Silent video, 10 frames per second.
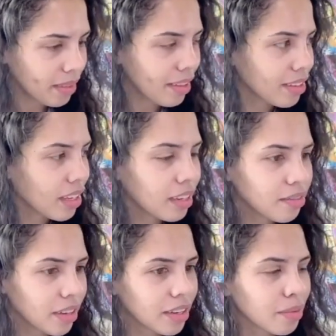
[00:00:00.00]
There's like a
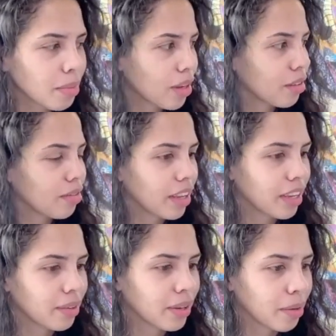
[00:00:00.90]
fucking bug
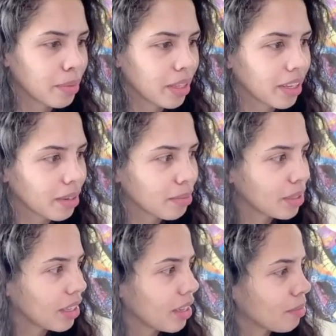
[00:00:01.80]
flying around me. Like
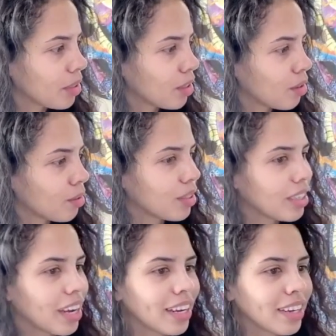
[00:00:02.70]
I'm so
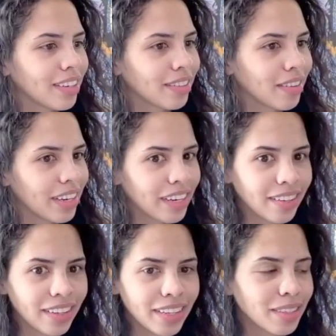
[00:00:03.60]
tired right now.
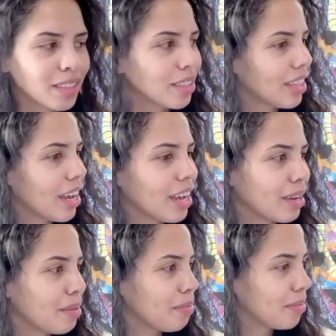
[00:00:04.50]
Like just
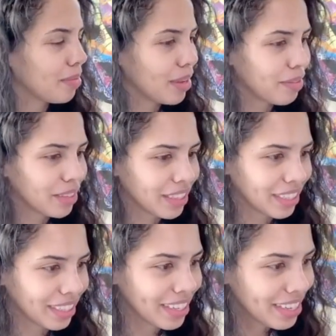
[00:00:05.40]
stop
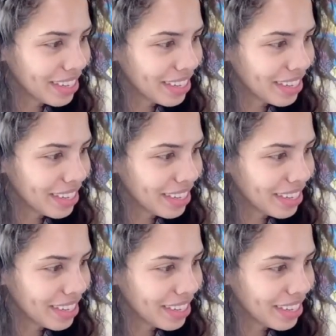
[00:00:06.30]
everything.